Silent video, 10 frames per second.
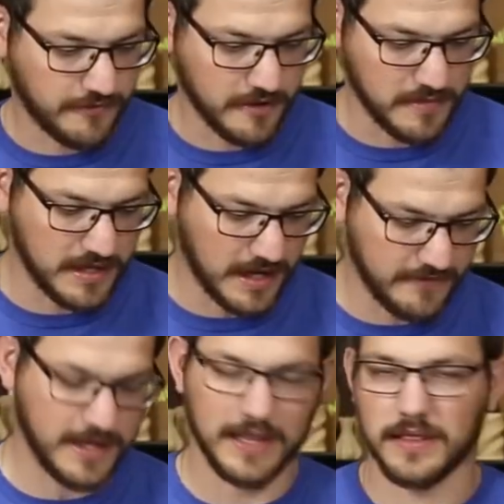in front of me,
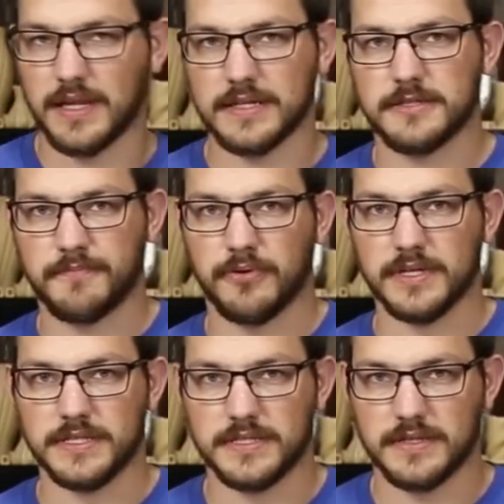I've got lots of
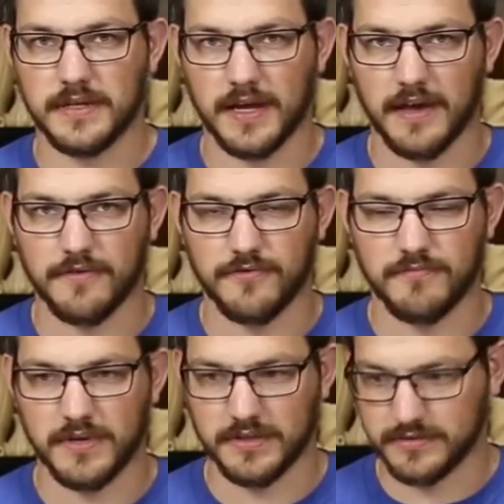prints that
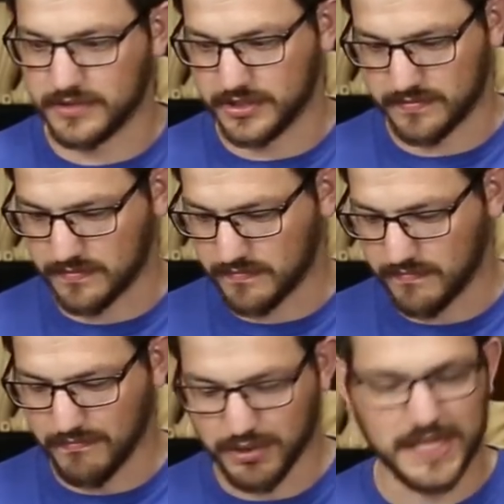I've been just
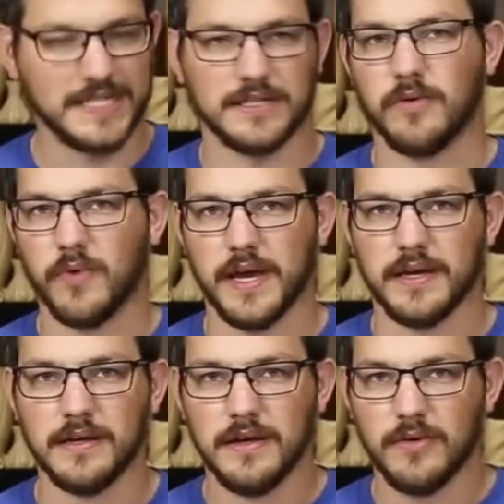blazing
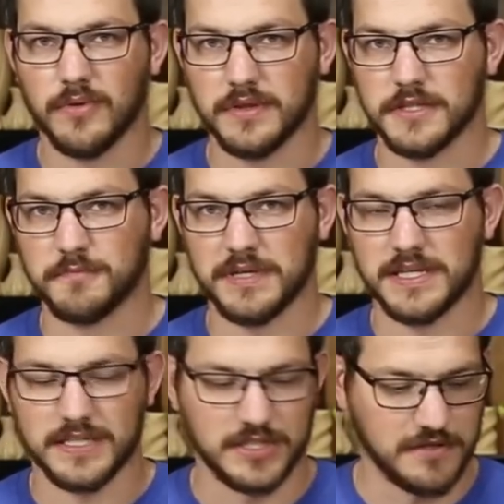away with this
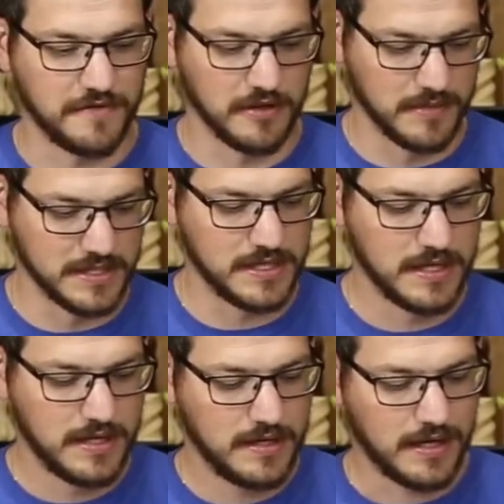PETG filament.
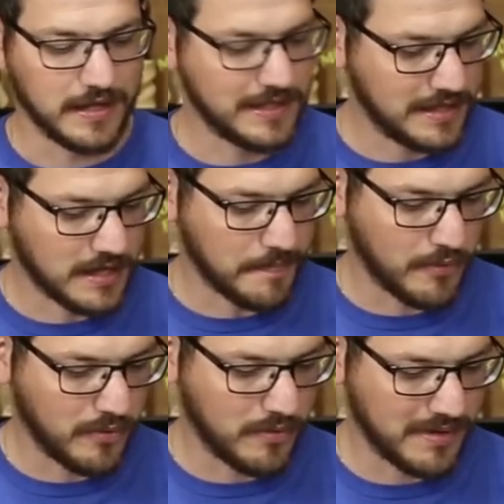I did a
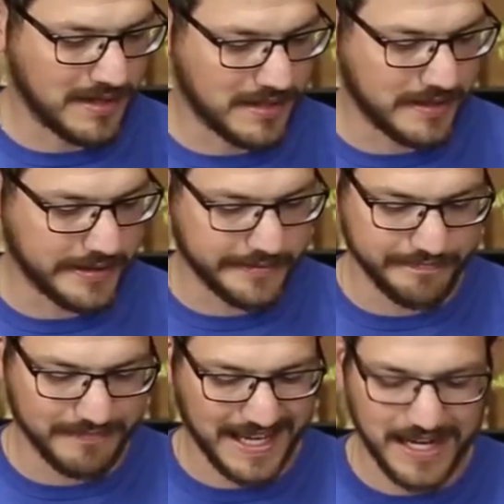couple,
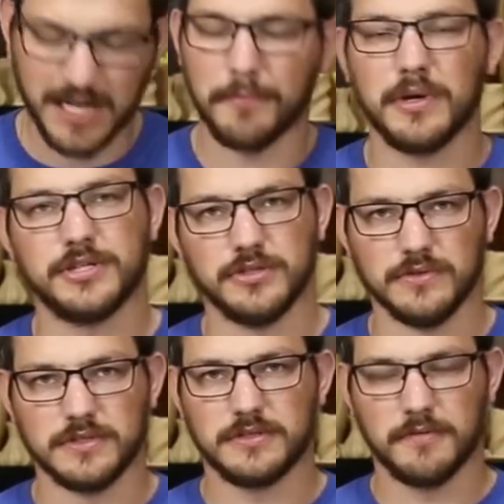had a couple
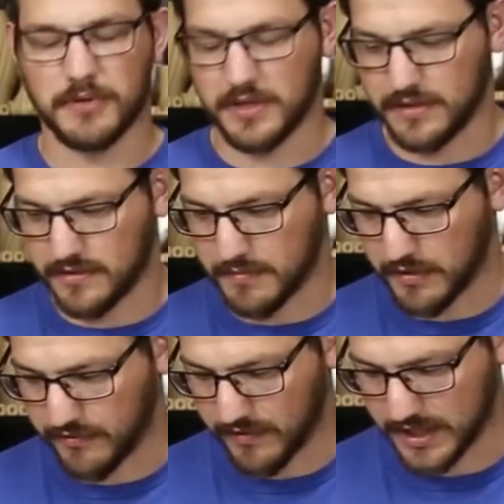issues to put
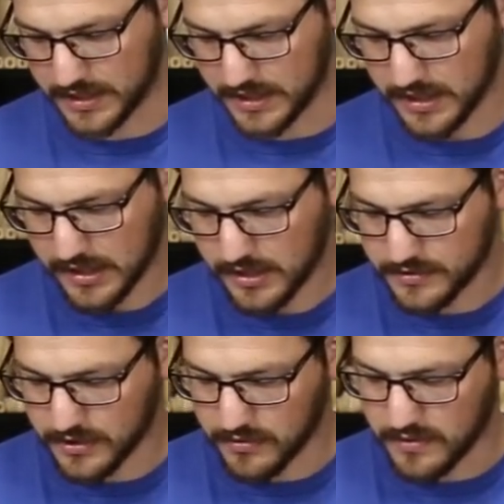it frankly.
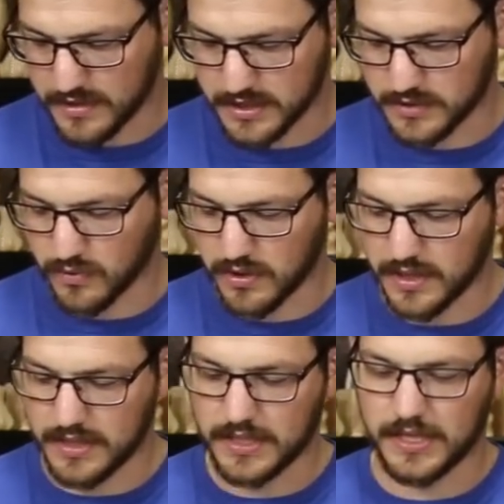So this
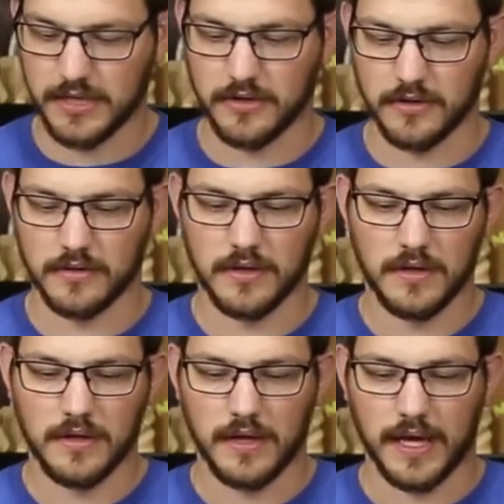one here
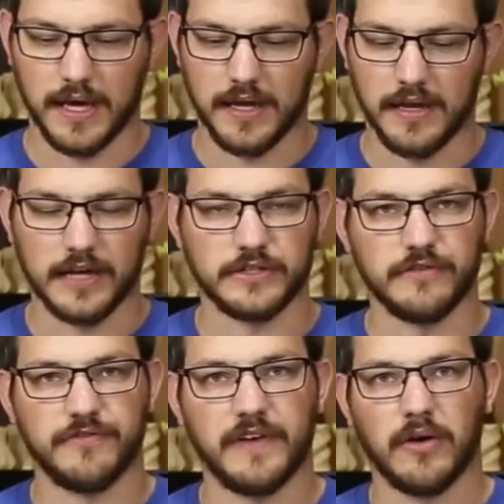had
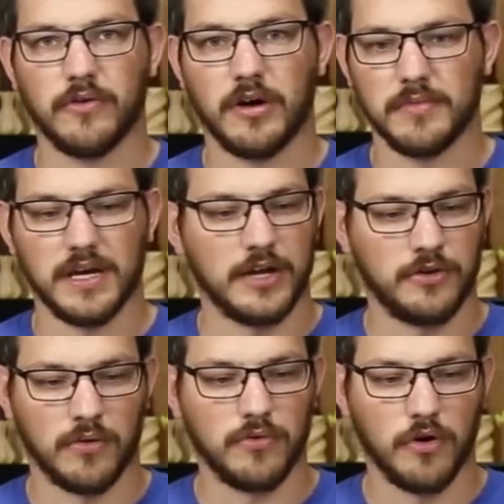actually failed on me. I
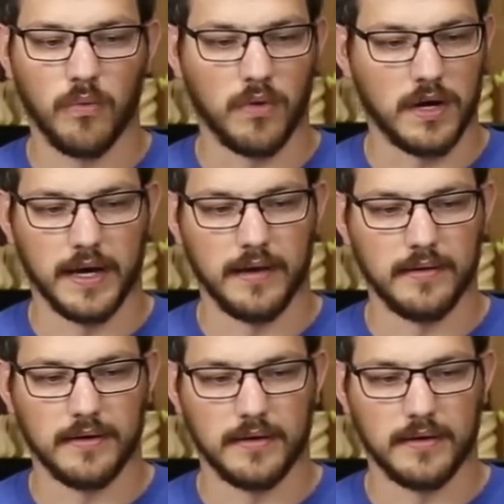don't know why.